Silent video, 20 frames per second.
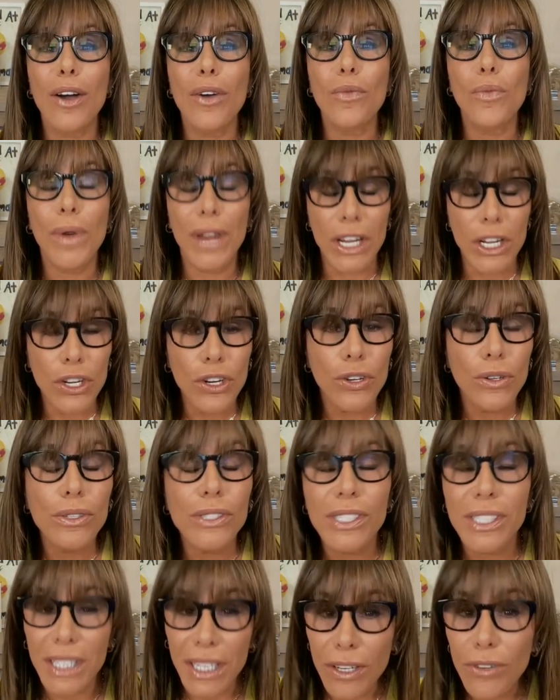we knew
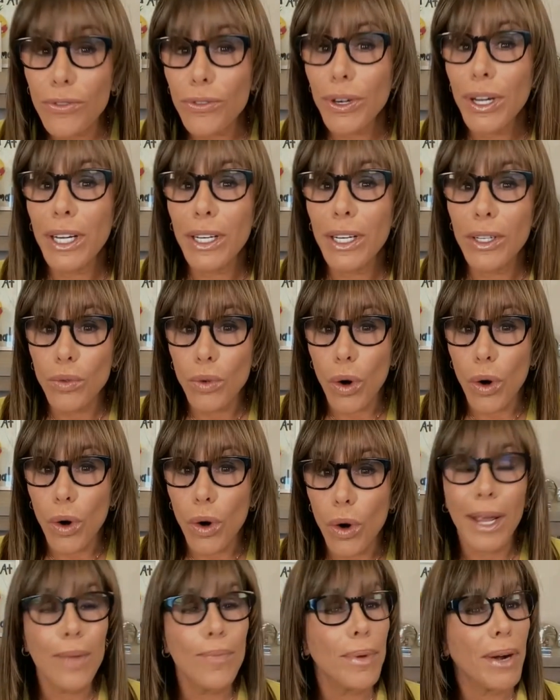Siegfried and
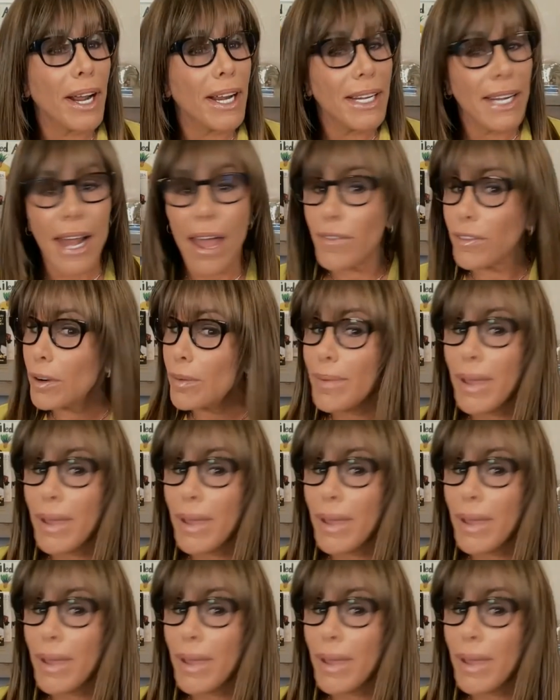Roy, but I never